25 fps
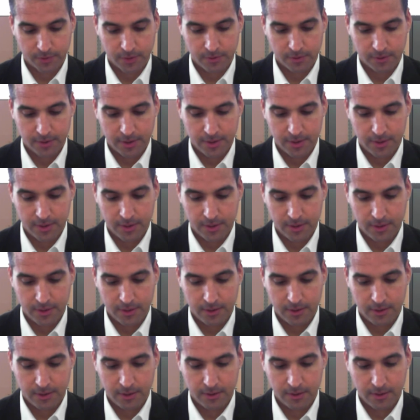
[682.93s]

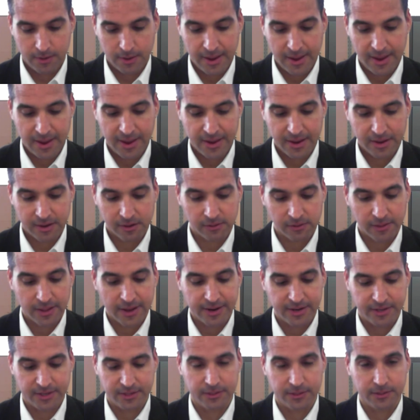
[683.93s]
Okay, hang
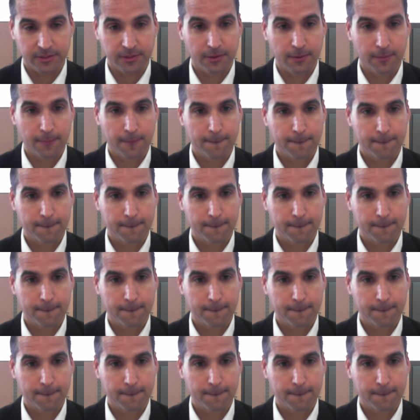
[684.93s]
gliding.